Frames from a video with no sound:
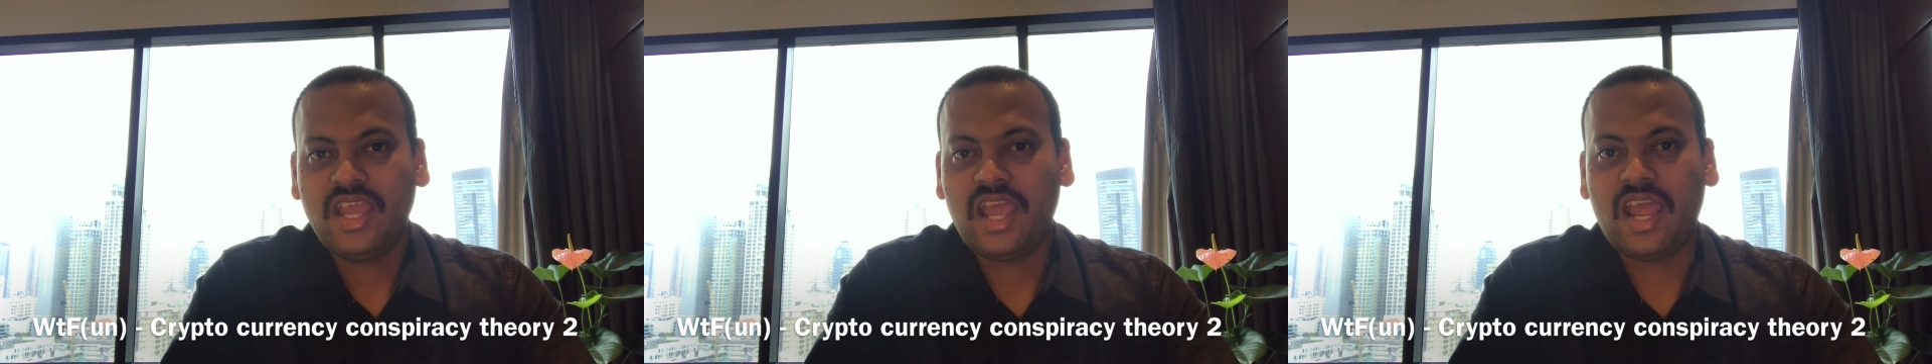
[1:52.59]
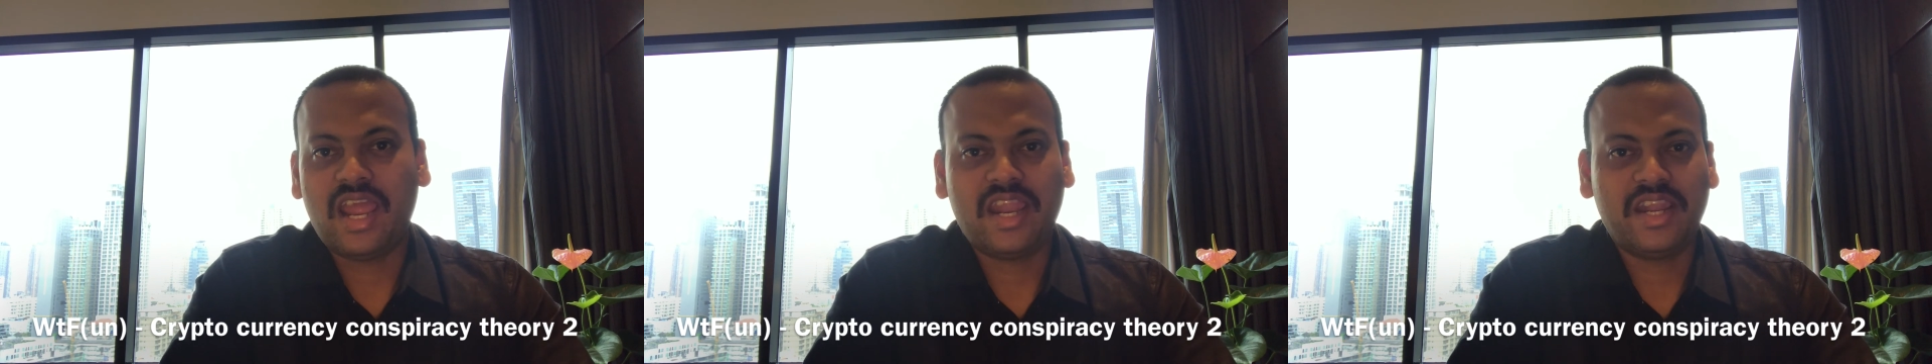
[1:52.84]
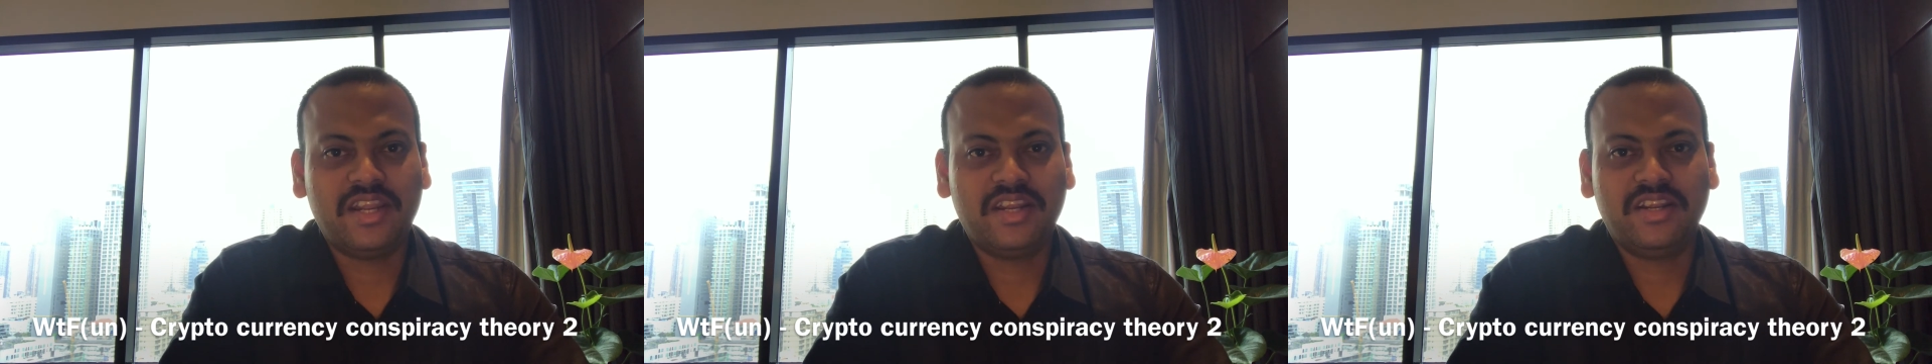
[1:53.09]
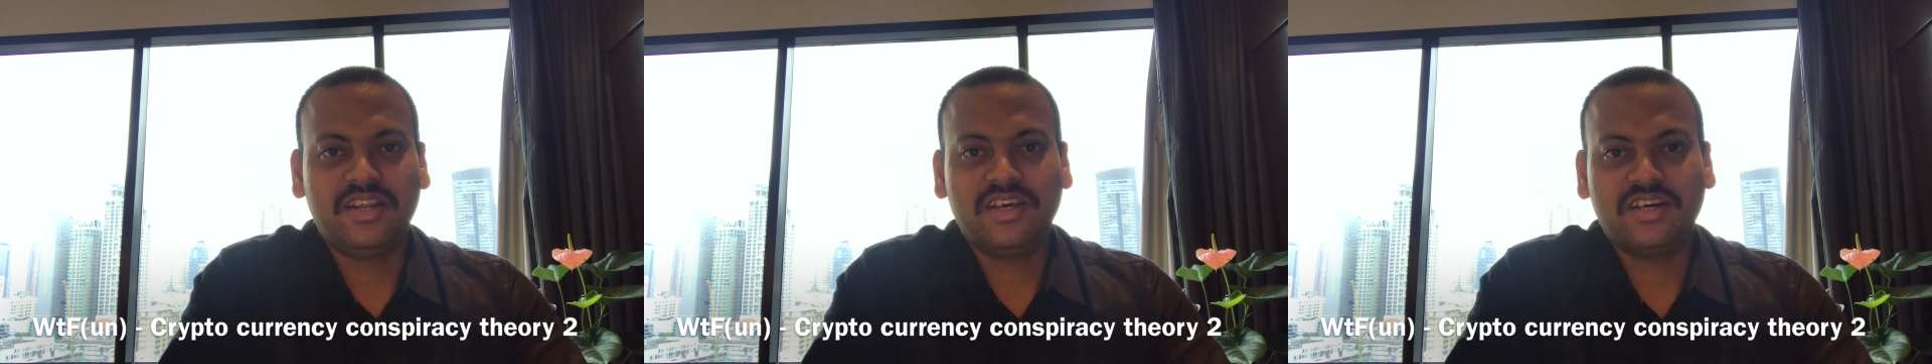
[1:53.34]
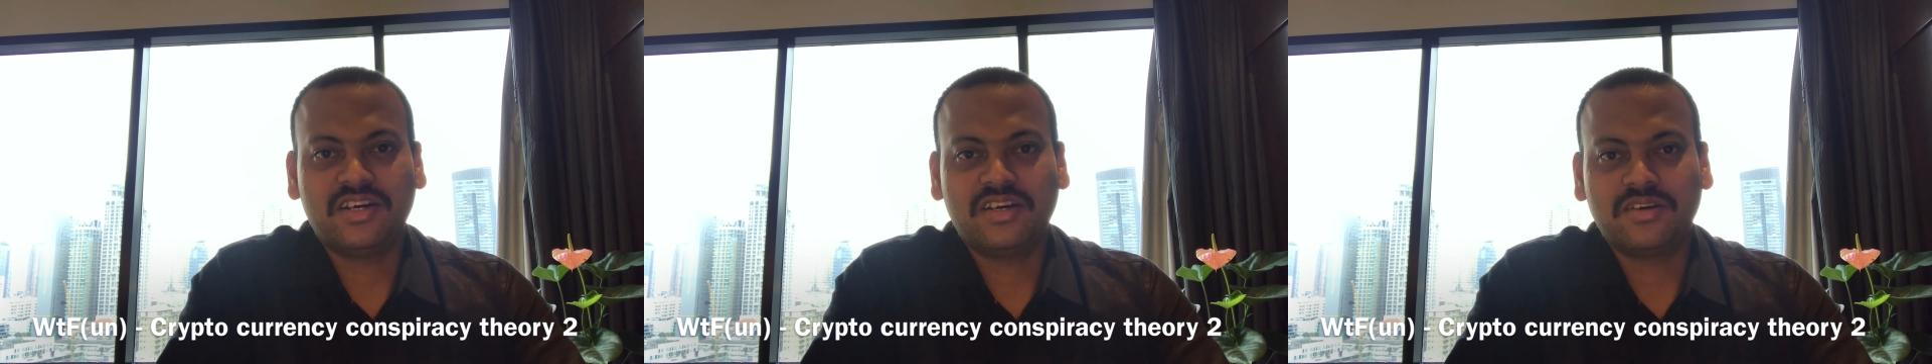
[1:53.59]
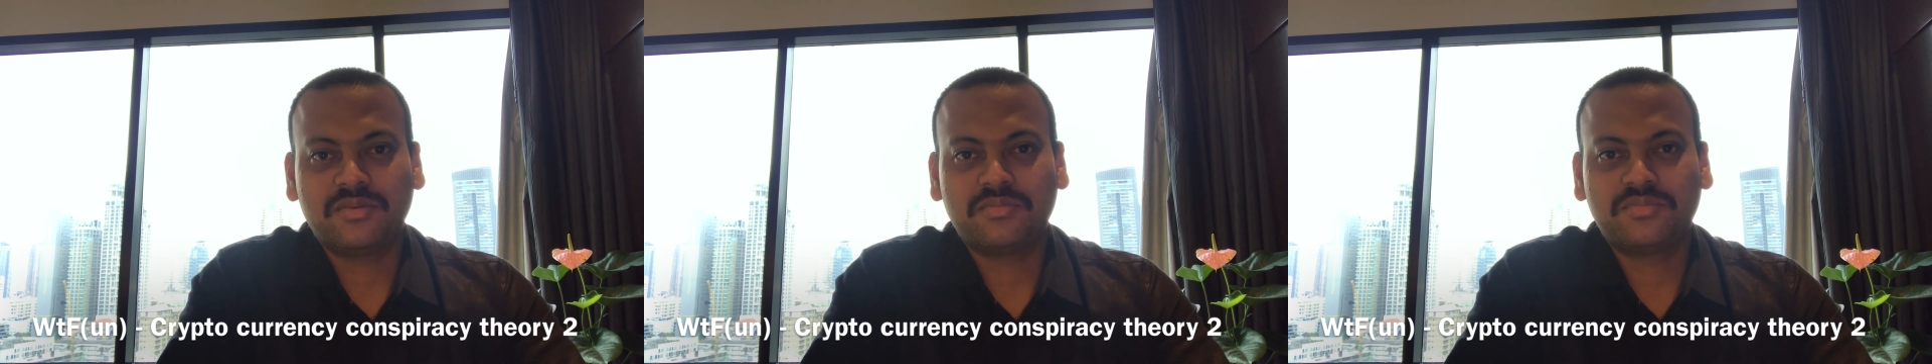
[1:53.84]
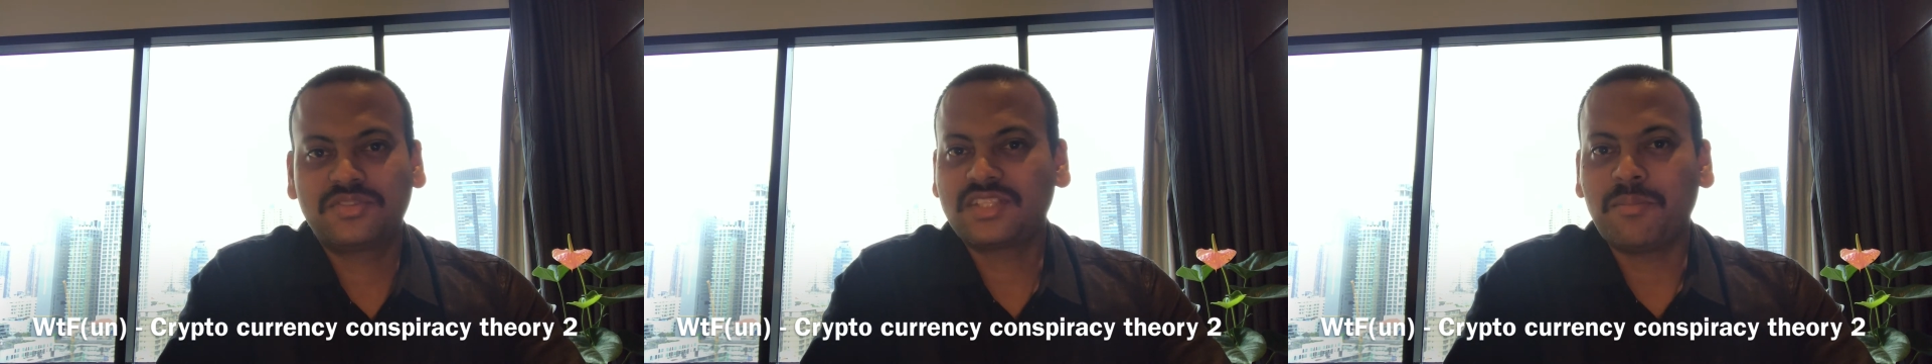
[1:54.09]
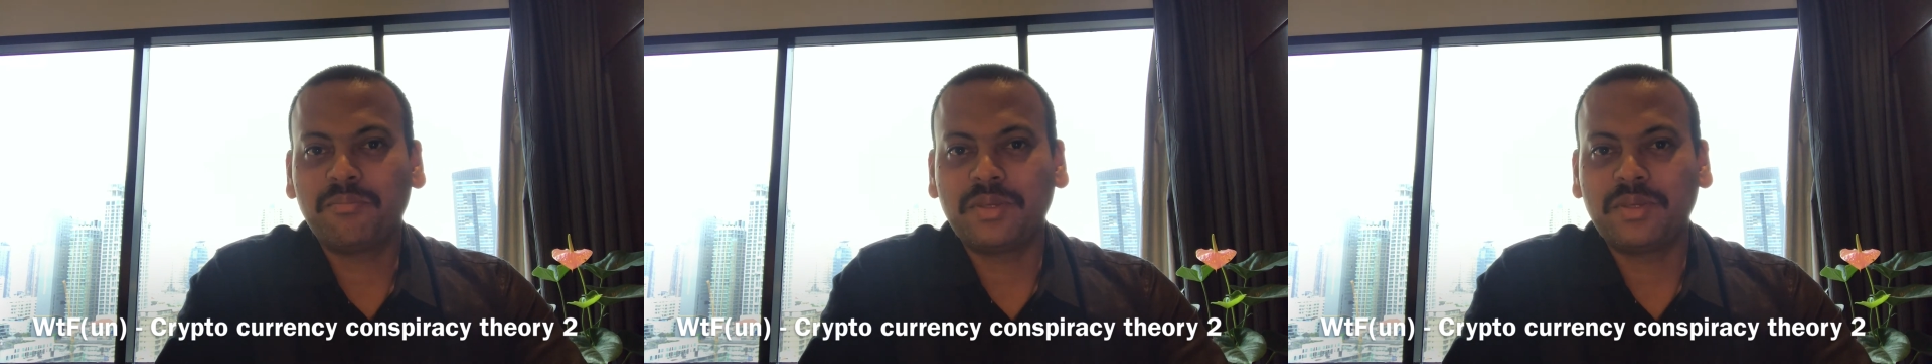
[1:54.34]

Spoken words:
and some